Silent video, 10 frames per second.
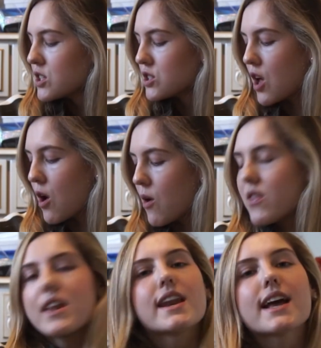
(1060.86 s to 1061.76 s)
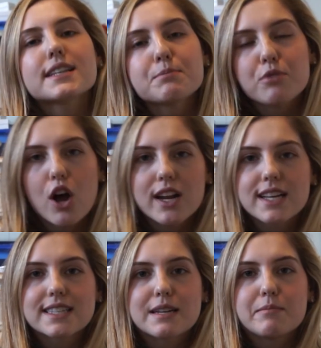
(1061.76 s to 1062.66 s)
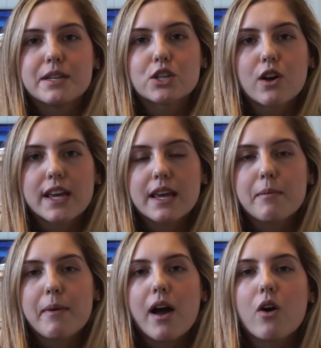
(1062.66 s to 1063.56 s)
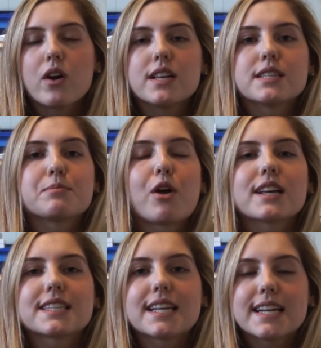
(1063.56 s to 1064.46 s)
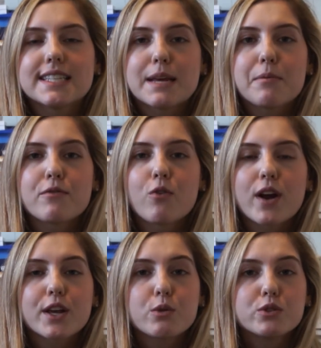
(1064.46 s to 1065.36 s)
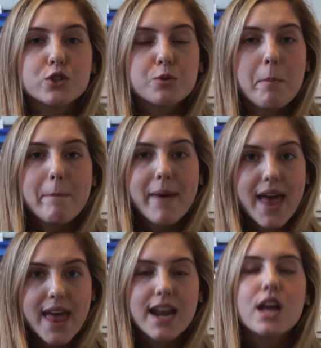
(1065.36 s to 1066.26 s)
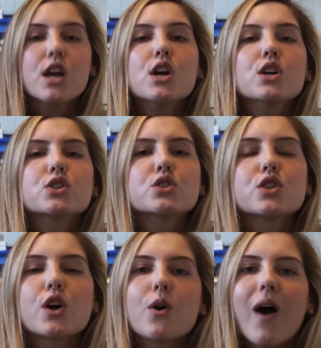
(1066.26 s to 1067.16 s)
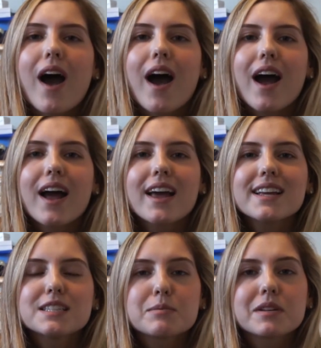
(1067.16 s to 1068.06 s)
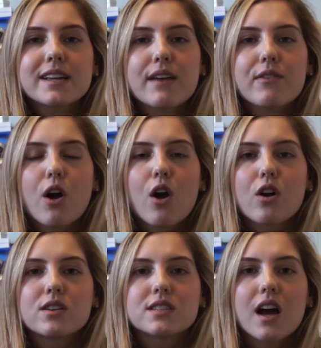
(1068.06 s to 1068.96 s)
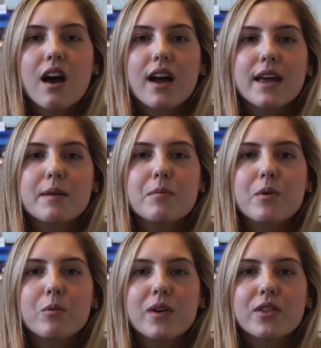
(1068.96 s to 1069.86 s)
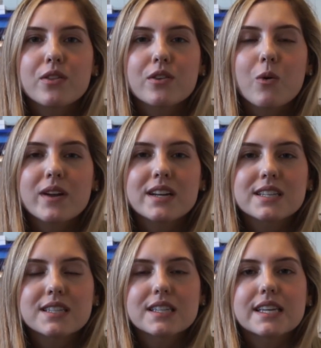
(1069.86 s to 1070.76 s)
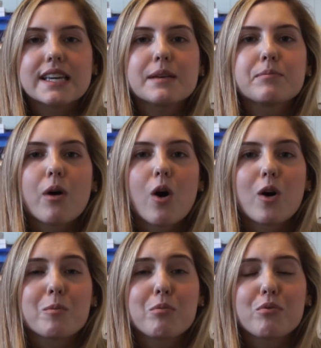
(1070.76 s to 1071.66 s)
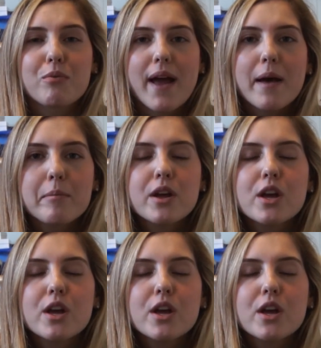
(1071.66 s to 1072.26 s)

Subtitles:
so the next products that I'm going to be talking about is the products that I take before I go to bed. So I typically have a hard time with going to sleep on prep.